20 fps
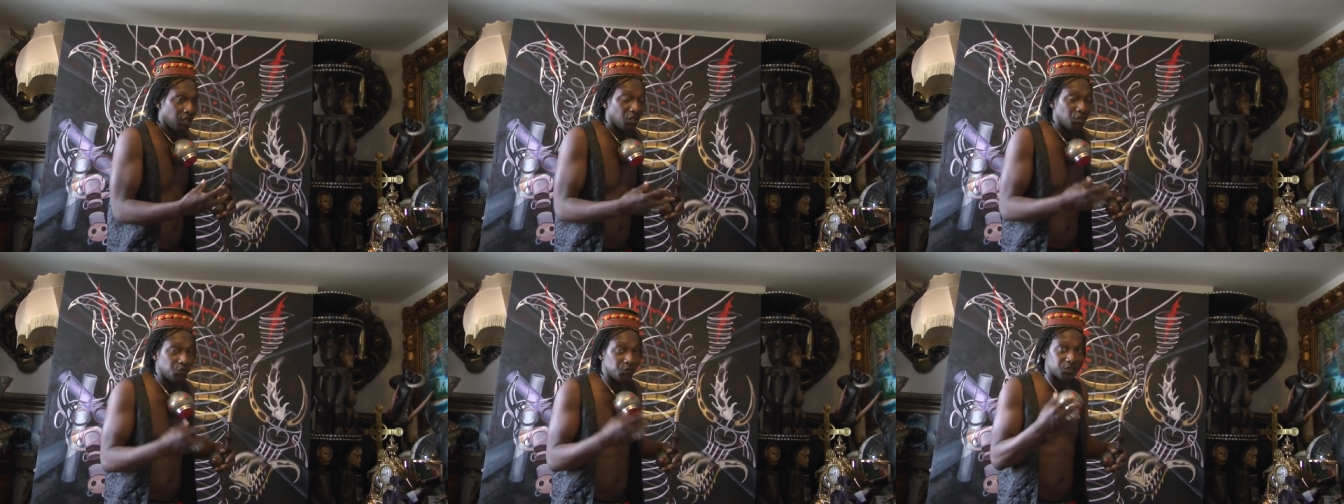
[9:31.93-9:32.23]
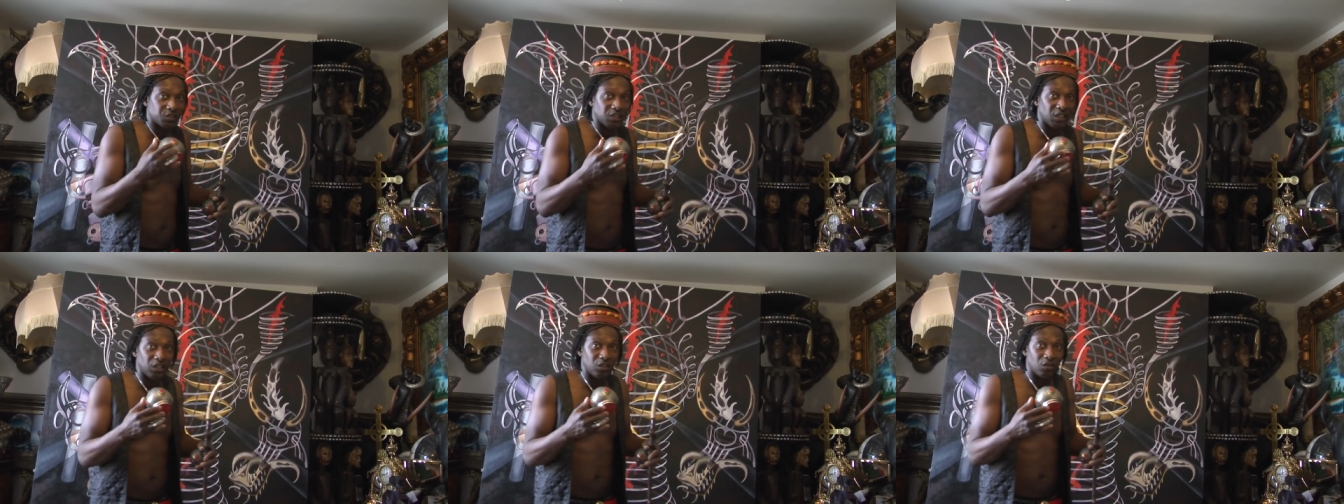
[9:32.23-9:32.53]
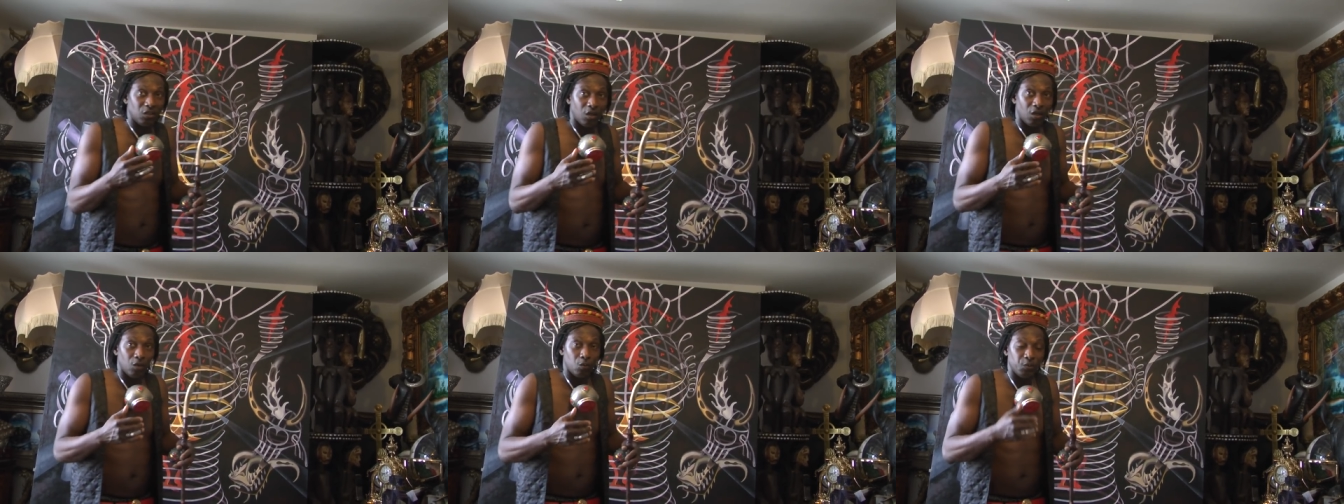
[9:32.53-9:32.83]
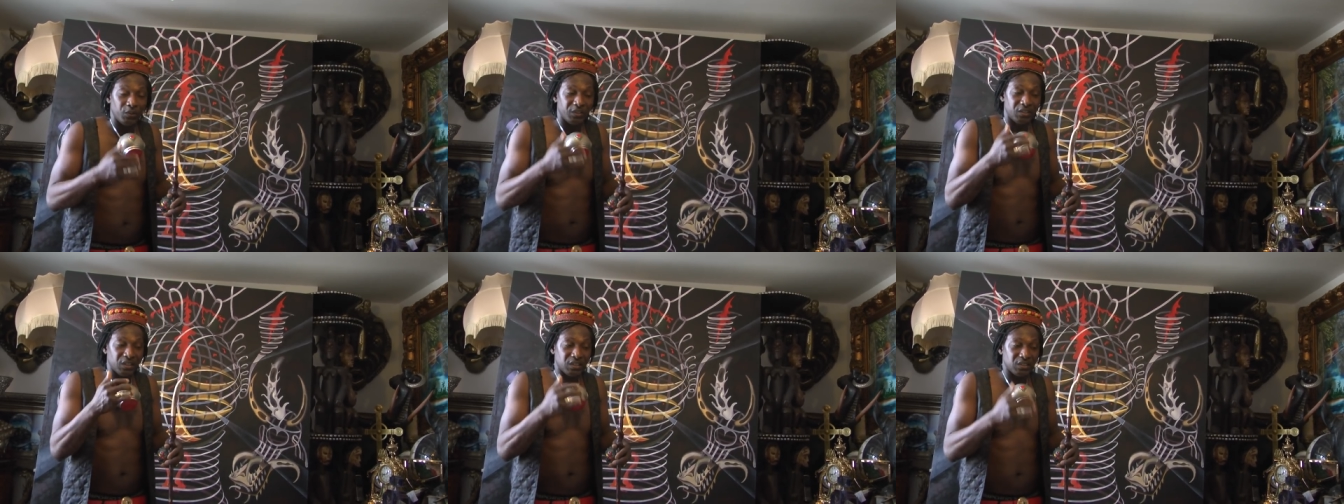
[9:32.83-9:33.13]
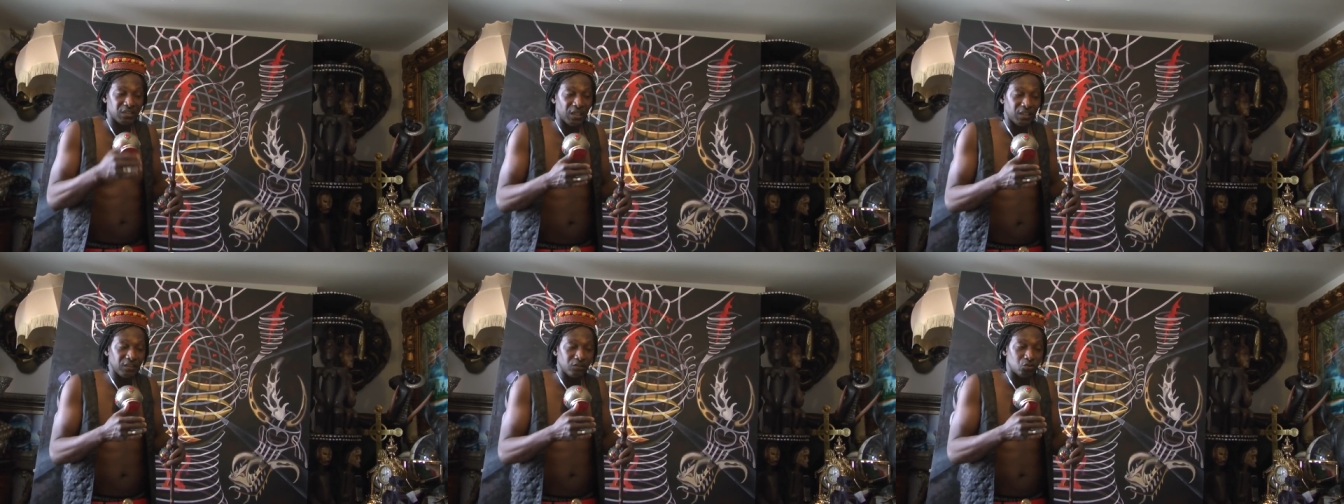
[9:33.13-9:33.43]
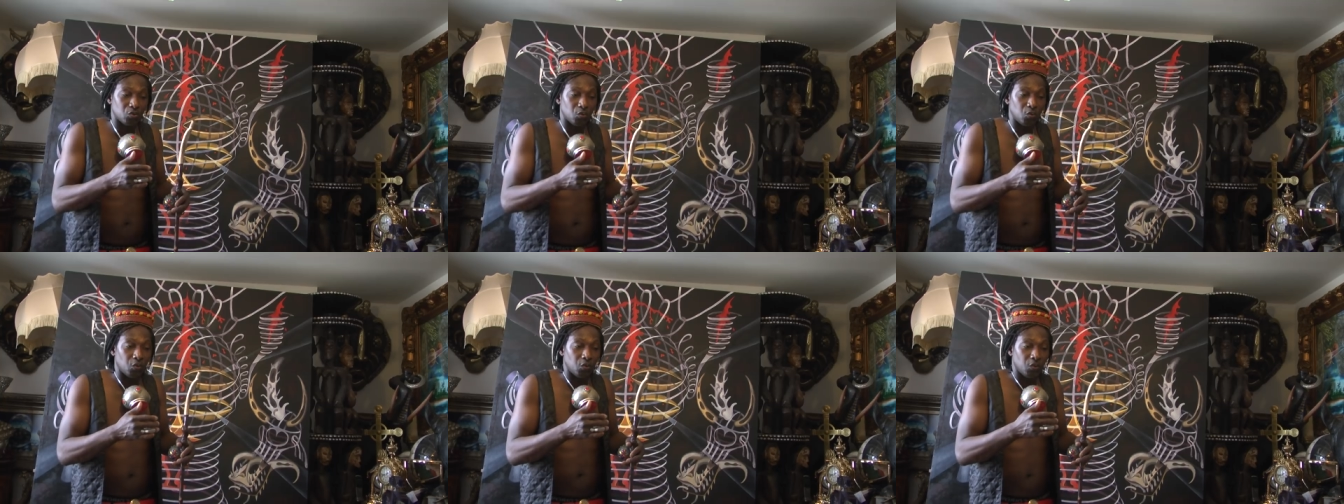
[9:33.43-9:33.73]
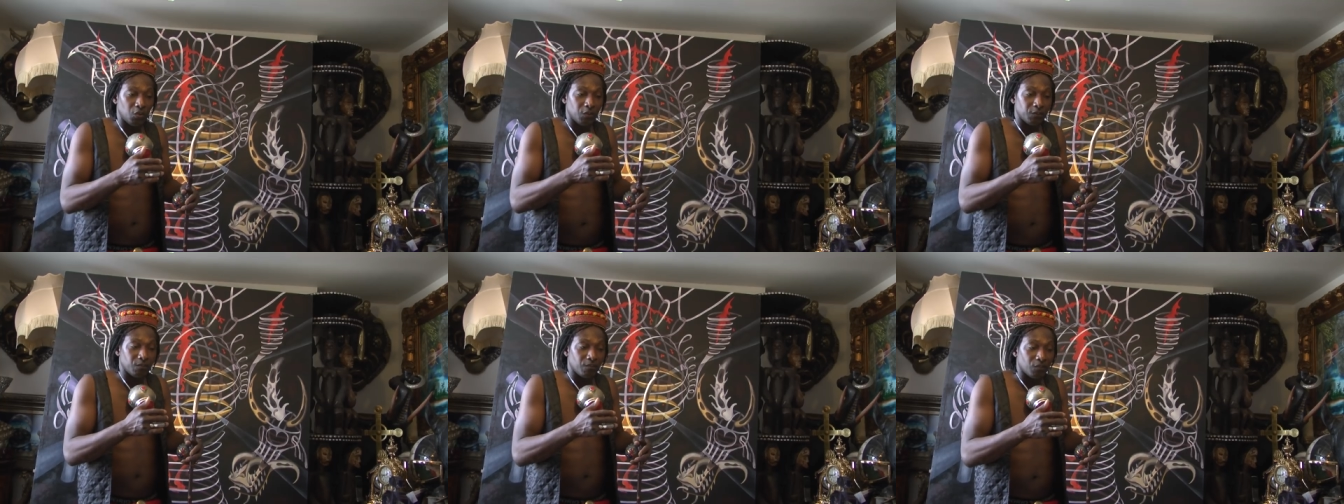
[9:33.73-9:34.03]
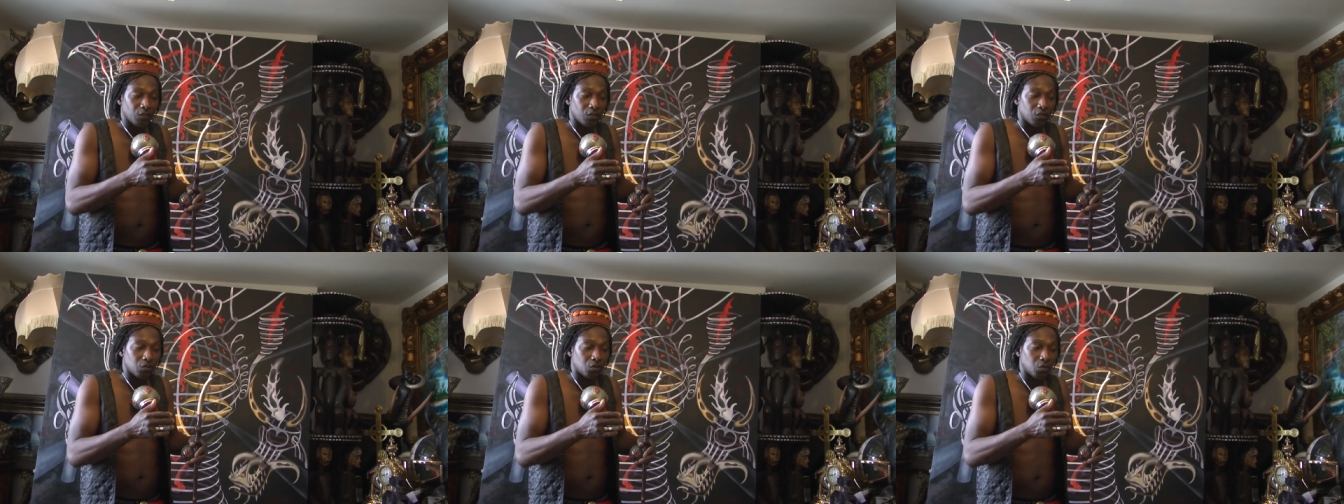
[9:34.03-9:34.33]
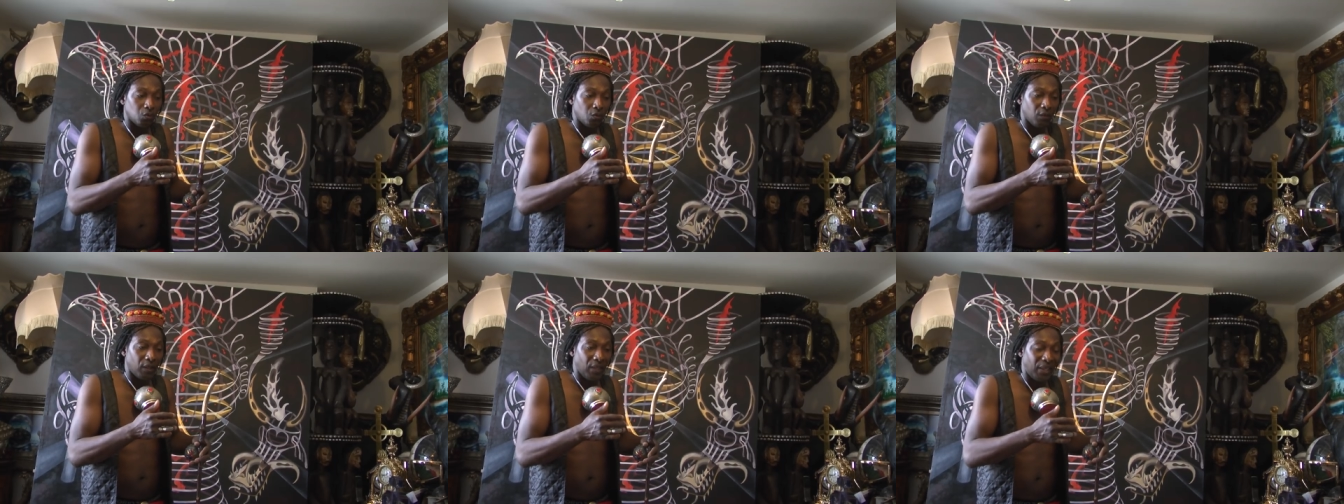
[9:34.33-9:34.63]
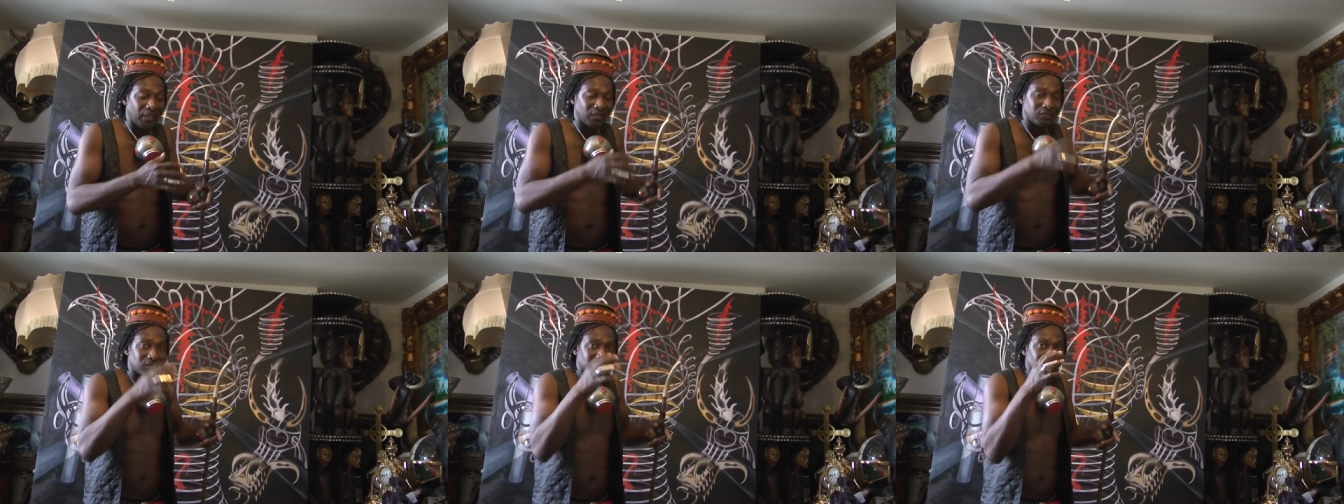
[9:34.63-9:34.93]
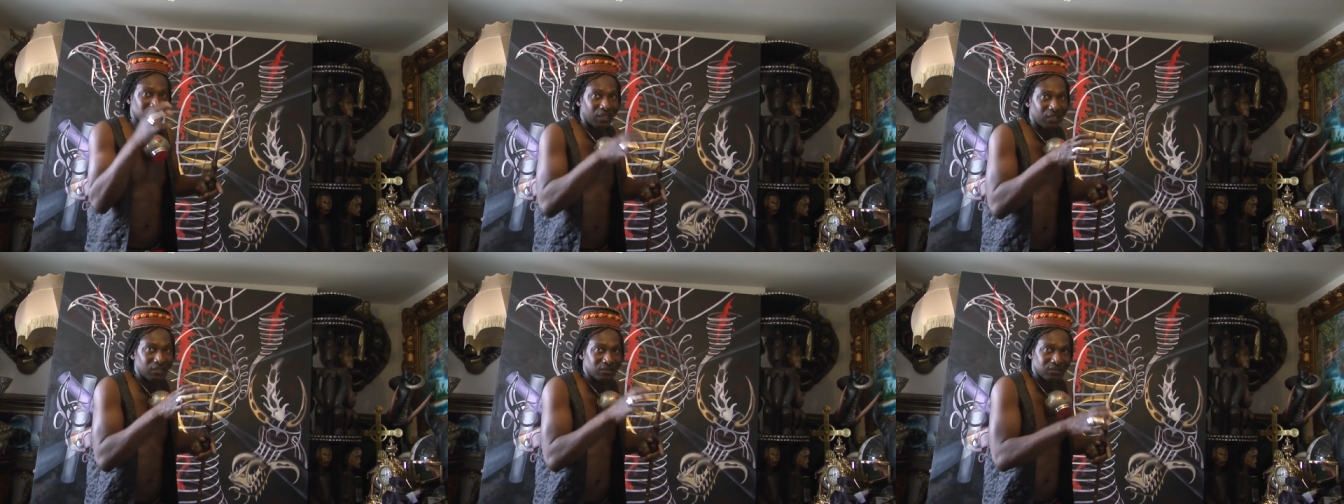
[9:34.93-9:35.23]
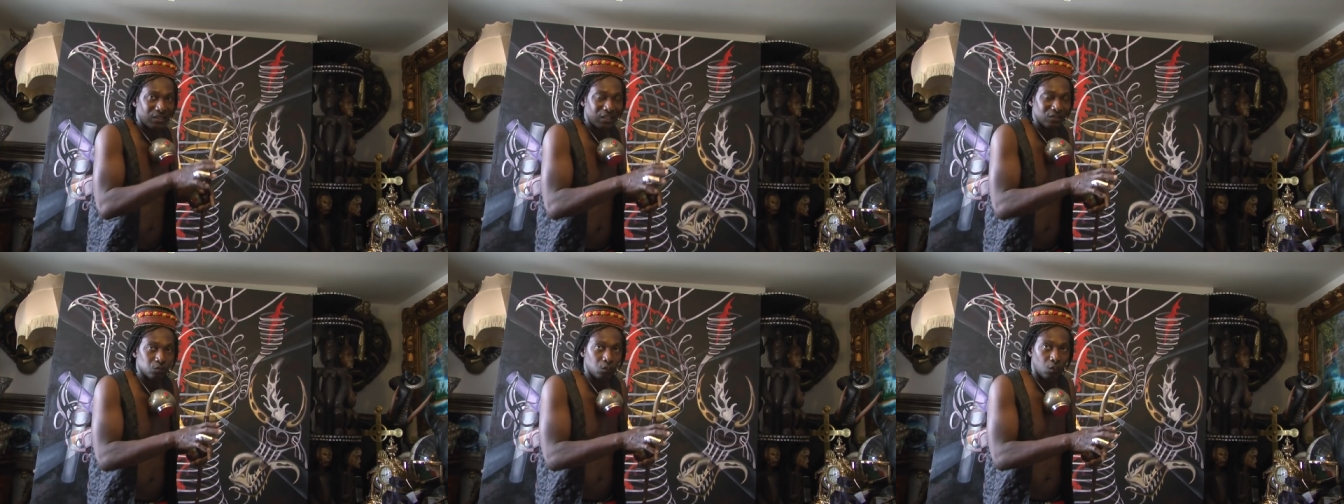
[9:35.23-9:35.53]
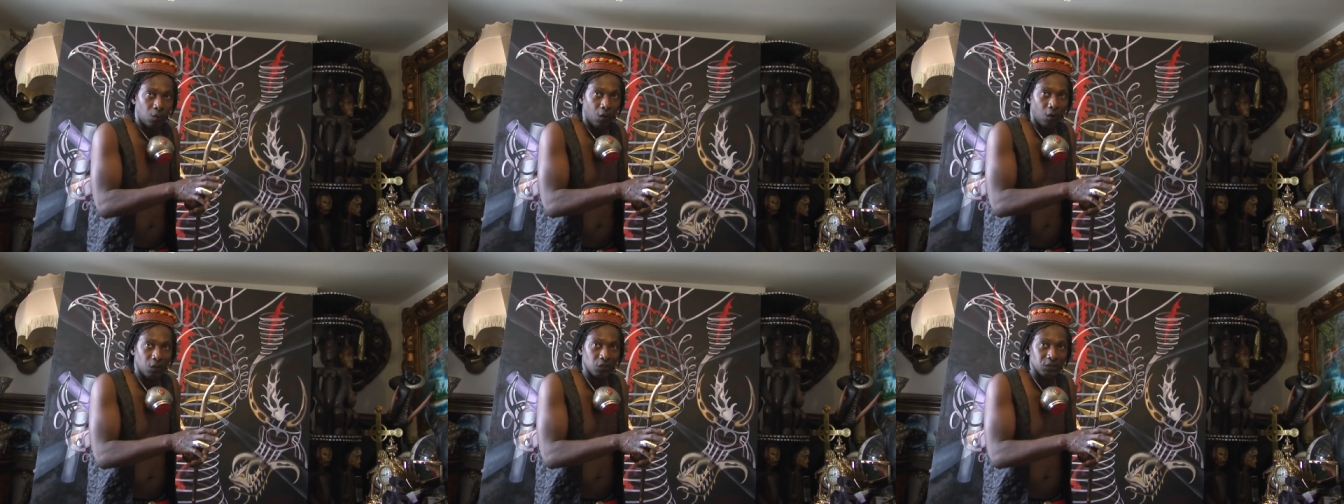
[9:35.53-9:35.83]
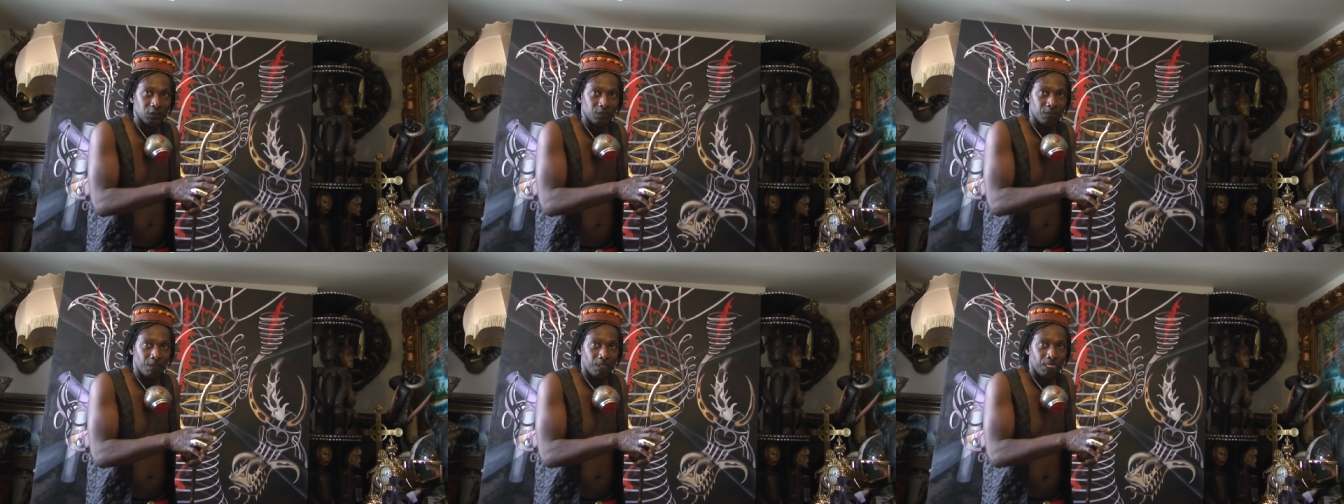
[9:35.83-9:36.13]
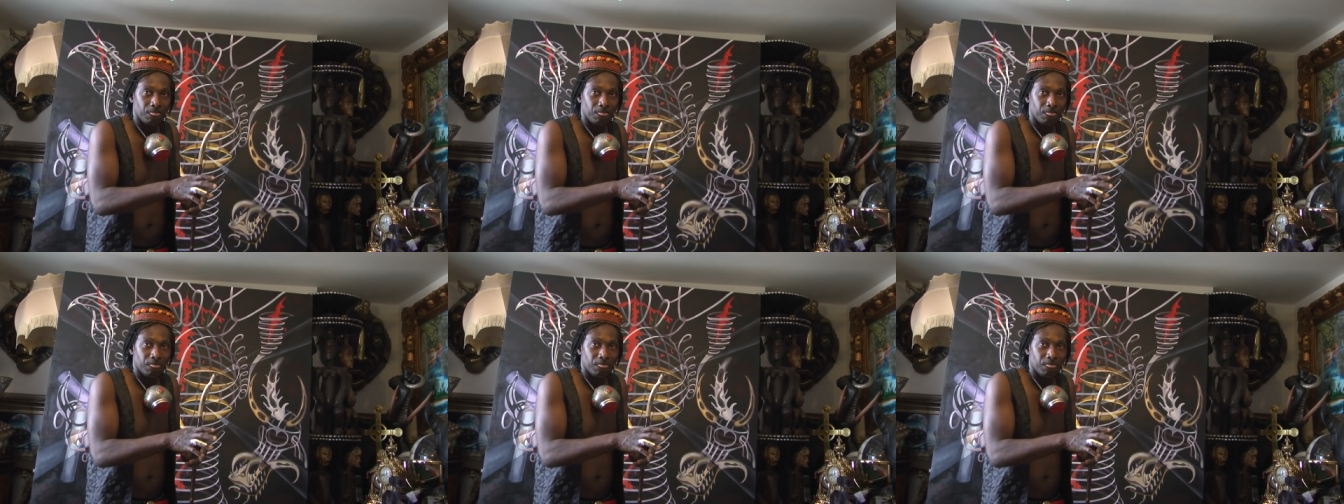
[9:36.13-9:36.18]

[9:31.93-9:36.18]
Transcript: until we decide to to extend that word.